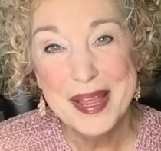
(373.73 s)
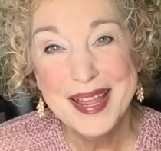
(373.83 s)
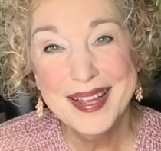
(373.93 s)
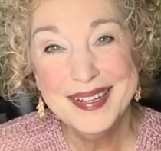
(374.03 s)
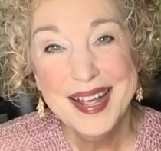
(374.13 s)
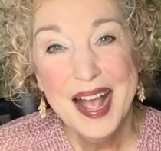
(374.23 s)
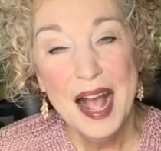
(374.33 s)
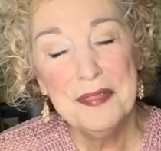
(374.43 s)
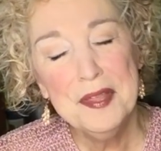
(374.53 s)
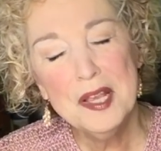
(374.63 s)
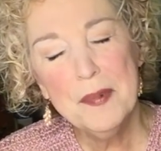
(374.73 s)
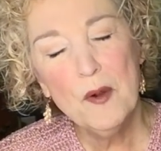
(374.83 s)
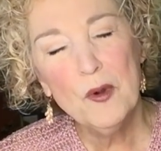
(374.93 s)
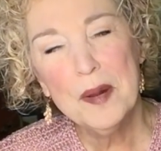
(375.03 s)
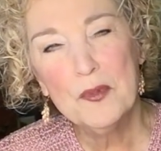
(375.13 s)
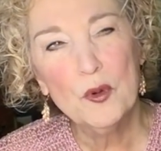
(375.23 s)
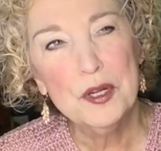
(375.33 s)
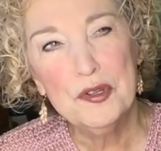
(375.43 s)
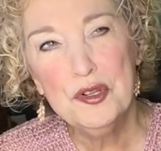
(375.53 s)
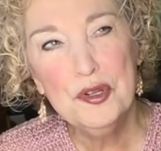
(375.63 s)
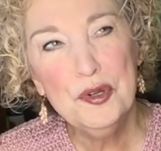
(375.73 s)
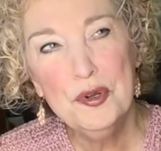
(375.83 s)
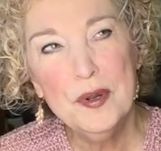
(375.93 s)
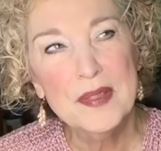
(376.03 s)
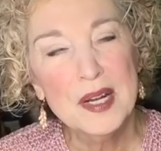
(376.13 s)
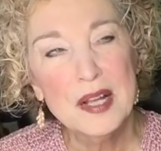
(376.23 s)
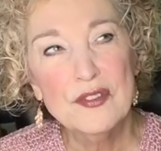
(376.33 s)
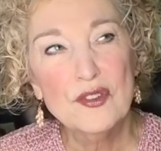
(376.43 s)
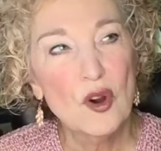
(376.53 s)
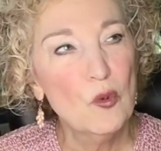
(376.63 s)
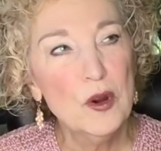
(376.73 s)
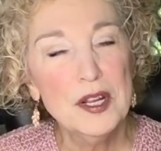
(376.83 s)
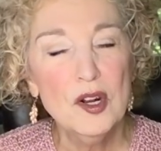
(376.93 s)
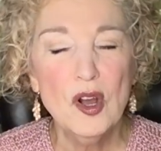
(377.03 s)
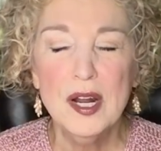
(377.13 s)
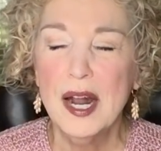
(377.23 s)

and I think about what I'm going to do, and then I start working on it.